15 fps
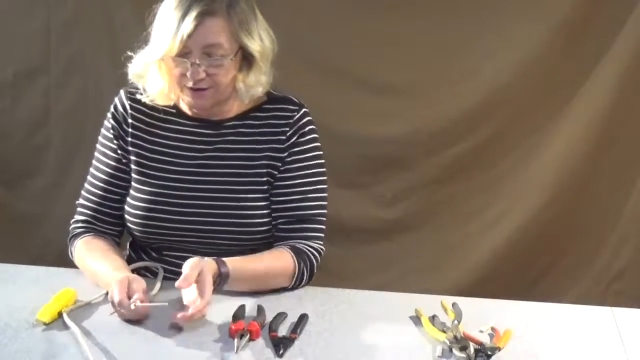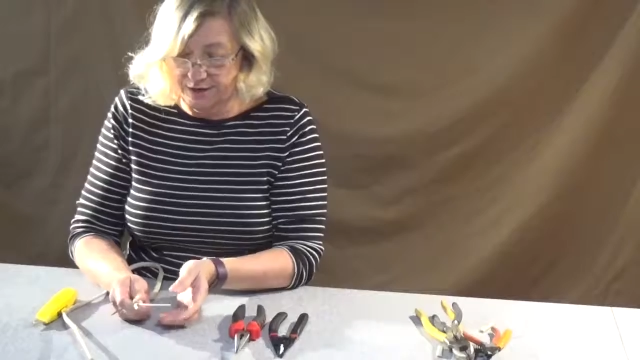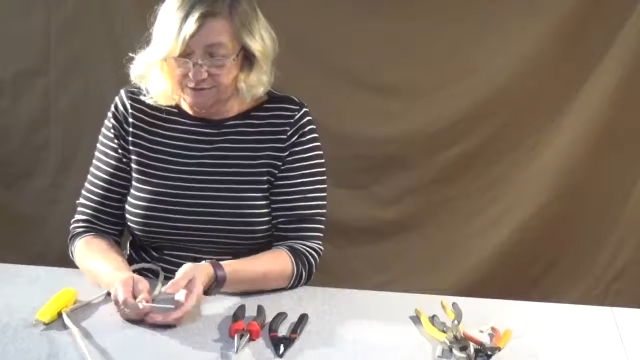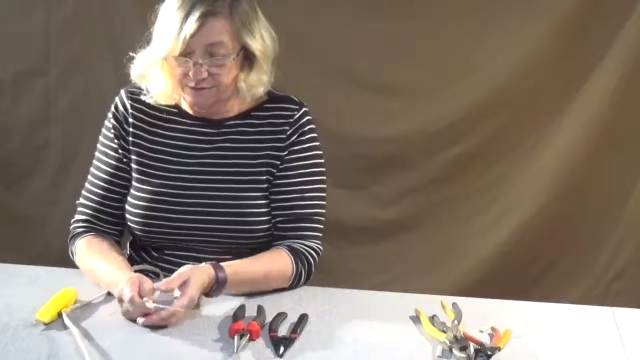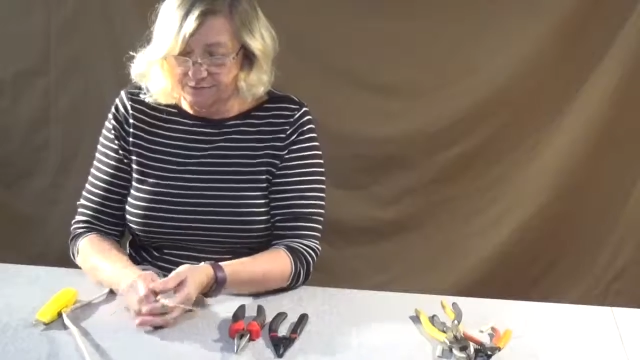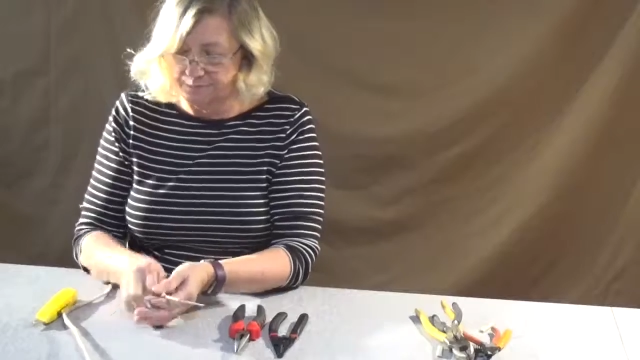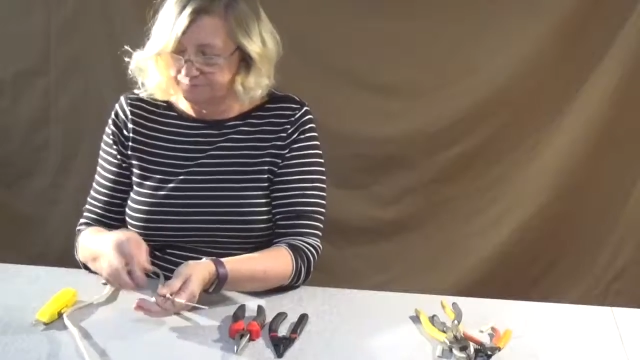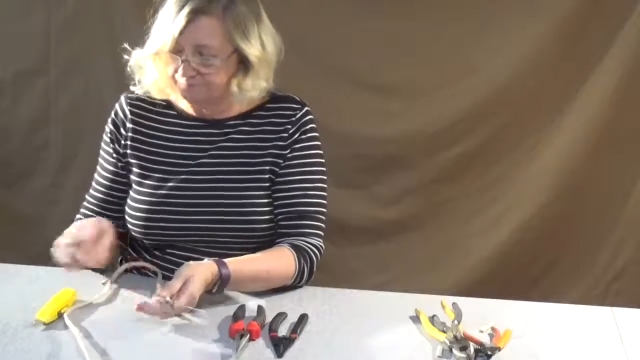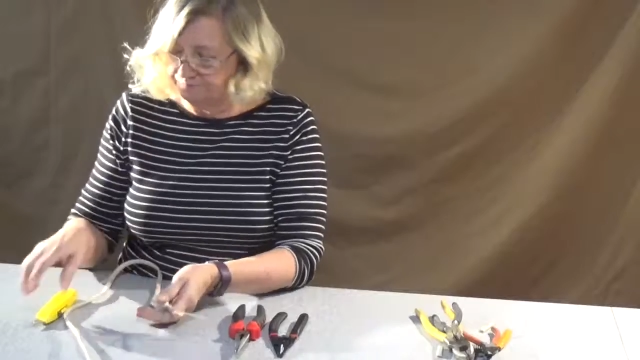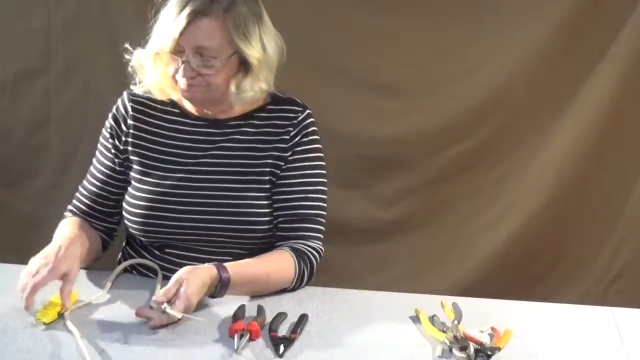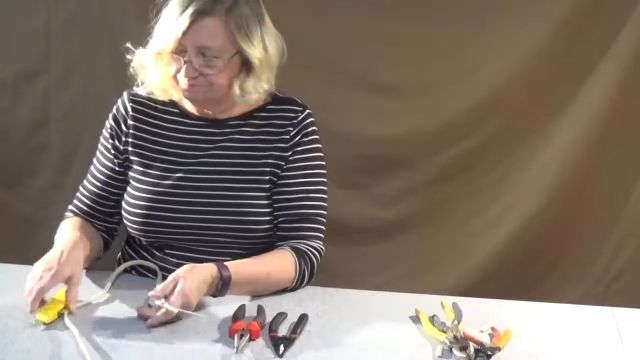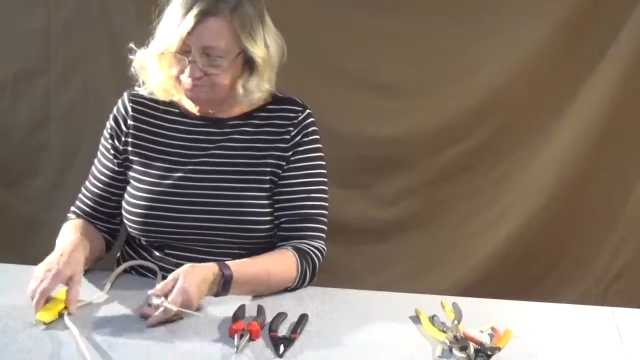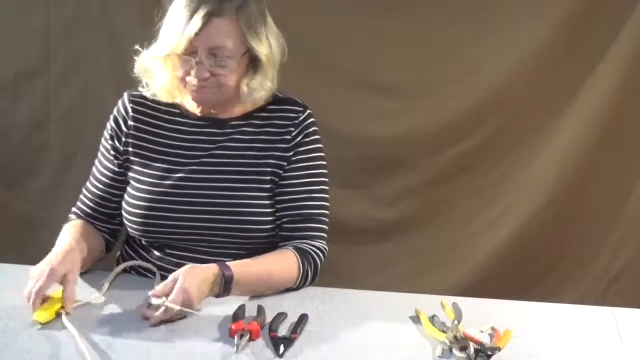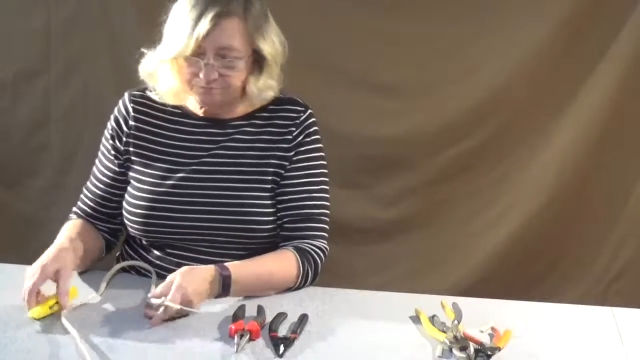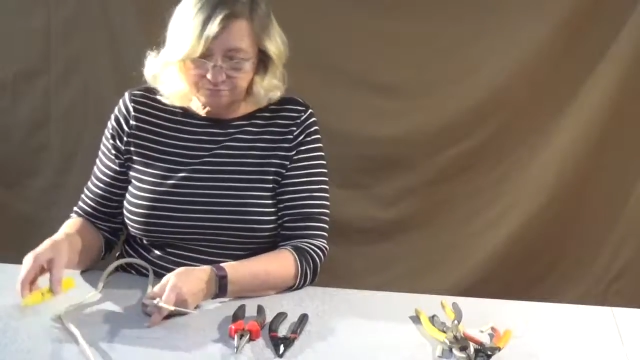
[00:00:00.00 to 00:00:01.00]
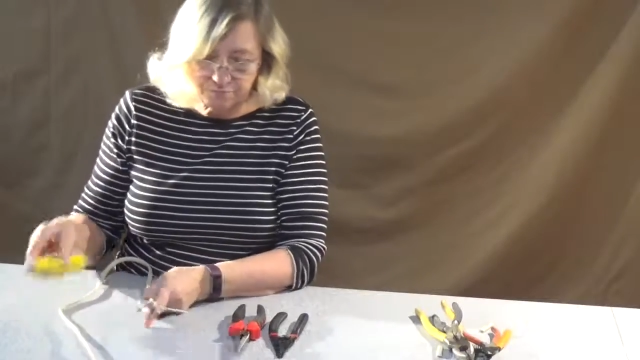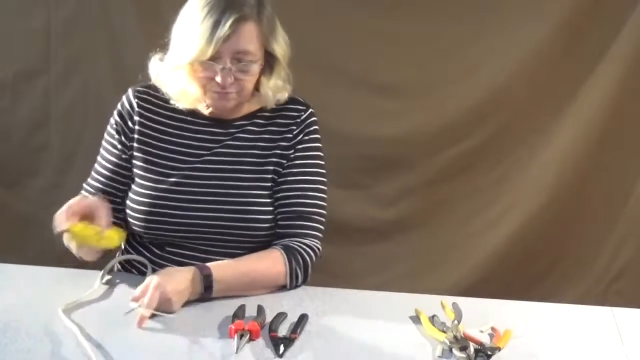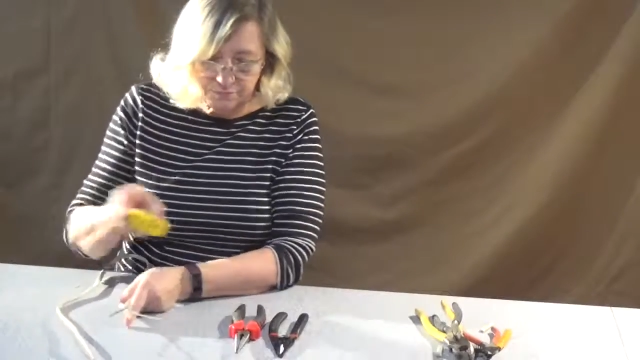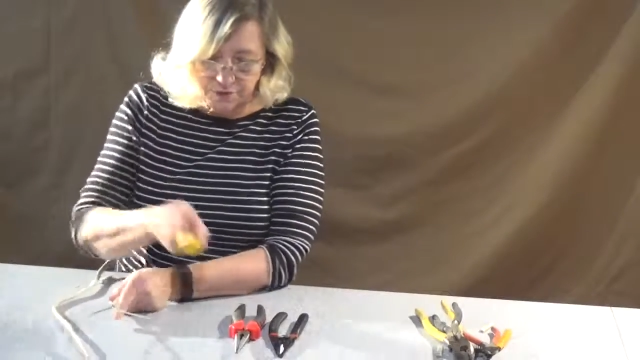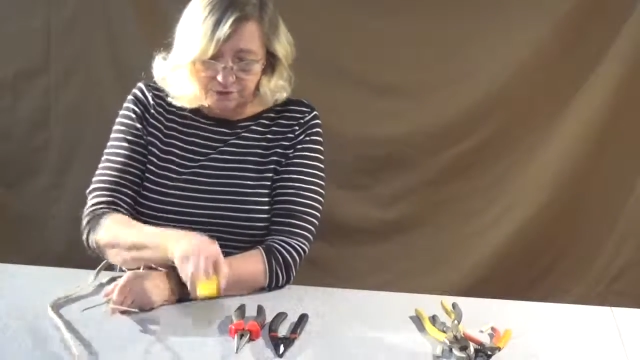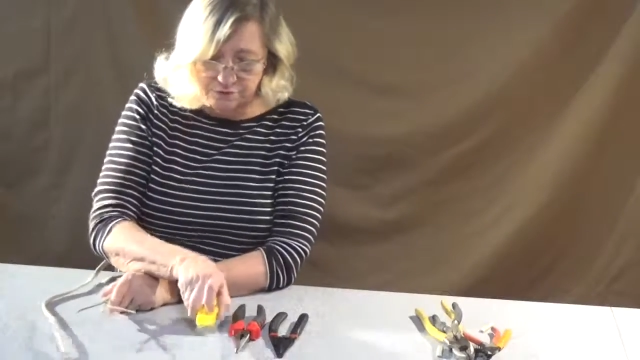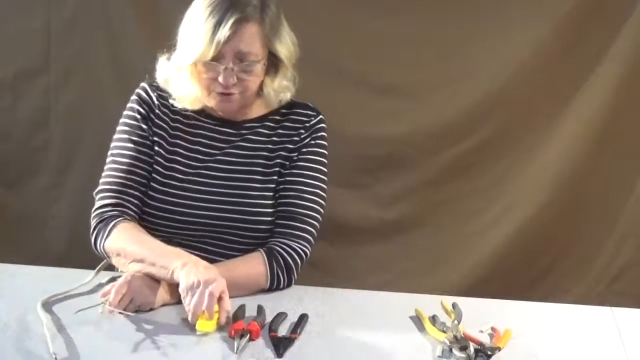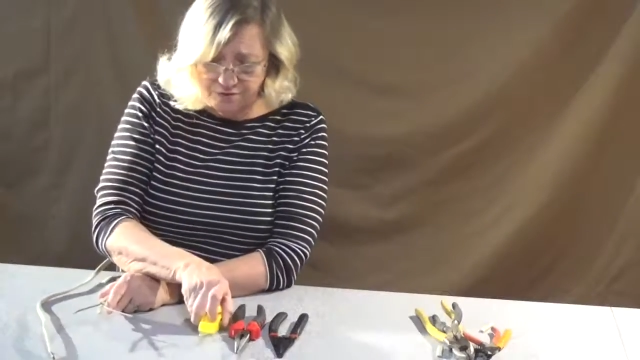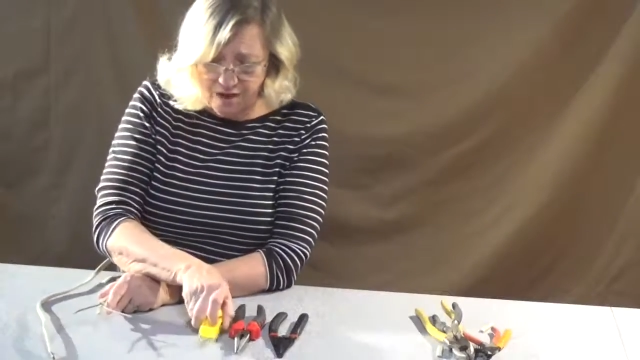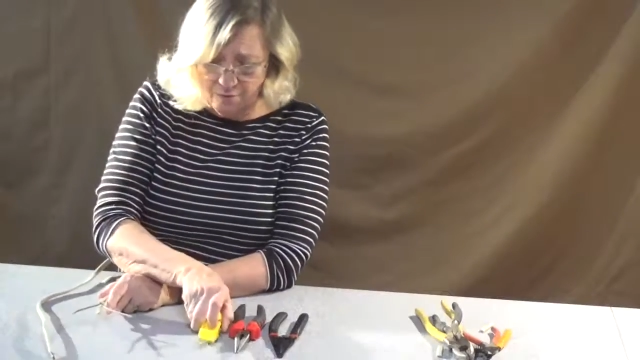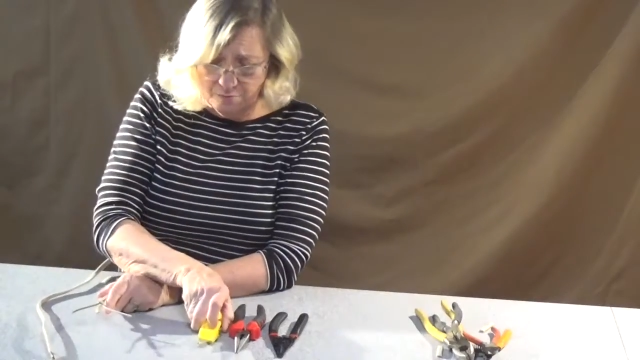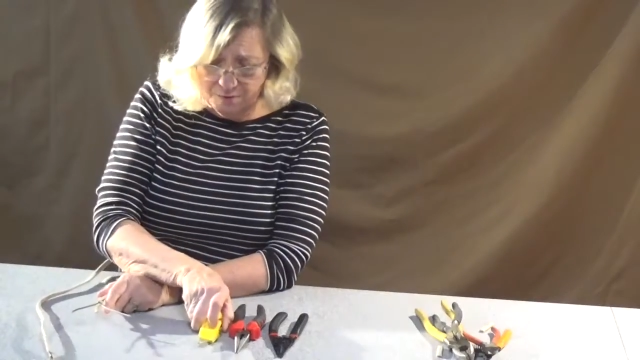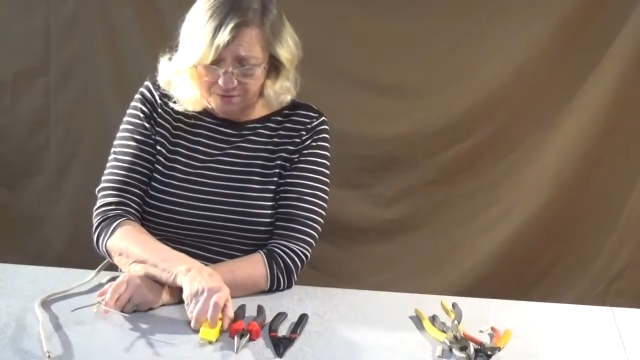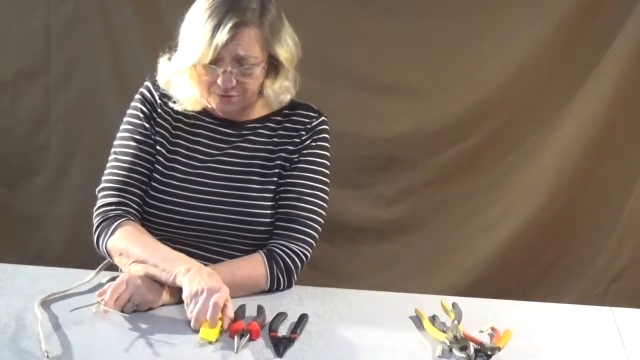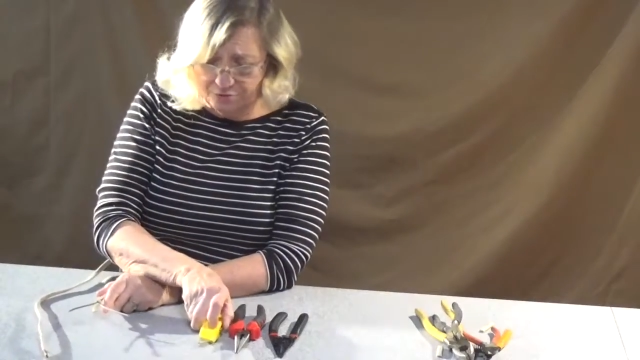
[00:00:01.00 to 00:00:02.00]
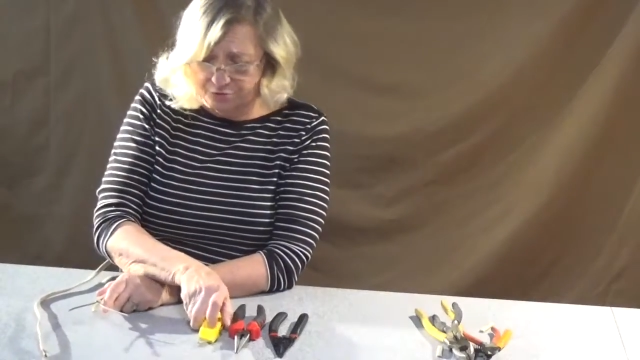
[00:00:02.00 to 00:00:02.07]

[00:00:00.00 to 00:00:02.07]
either. So that would be the